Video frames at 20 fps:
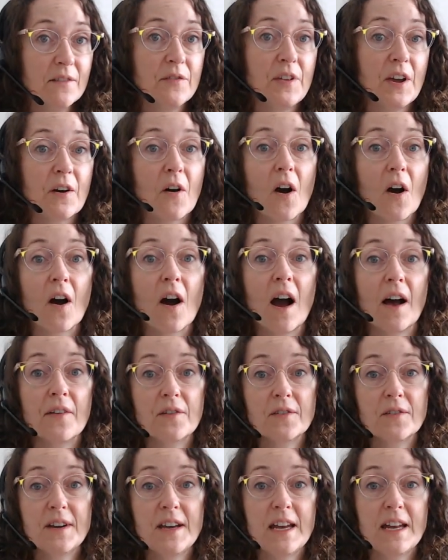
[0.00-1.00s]
there are other
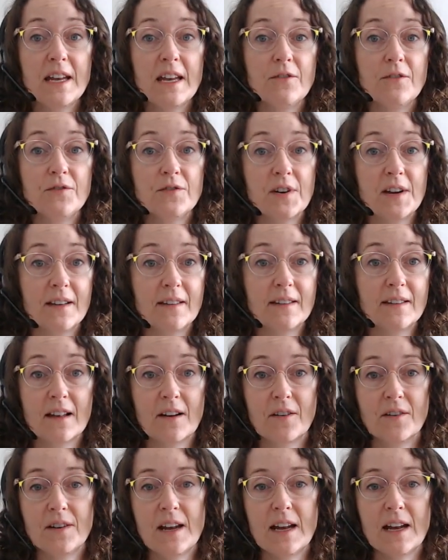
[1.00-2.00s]
key nutrients that
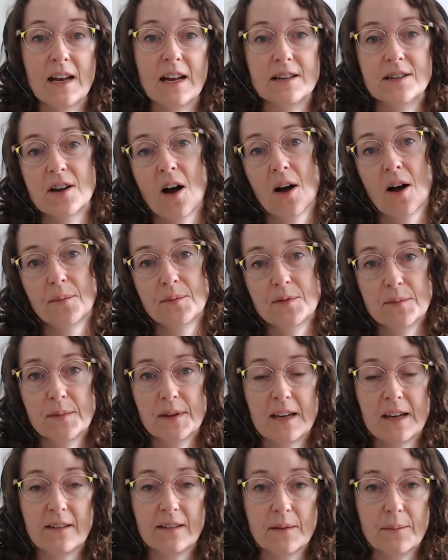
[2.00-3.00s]
are needed to
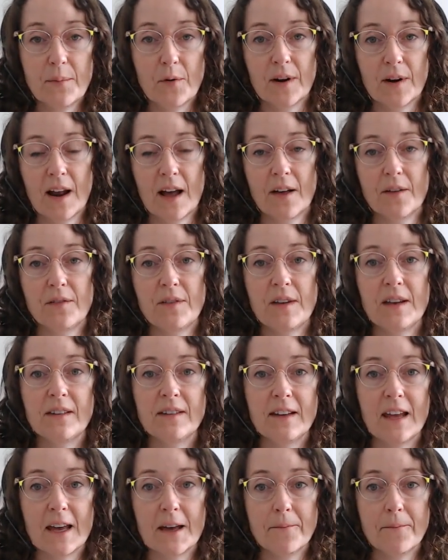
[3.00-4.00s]
optimally support healthy
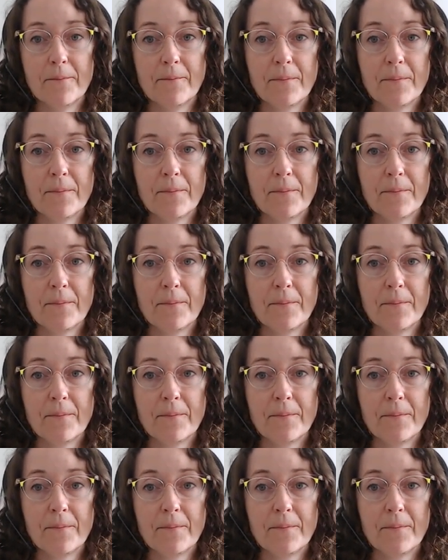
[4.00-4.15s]
skin.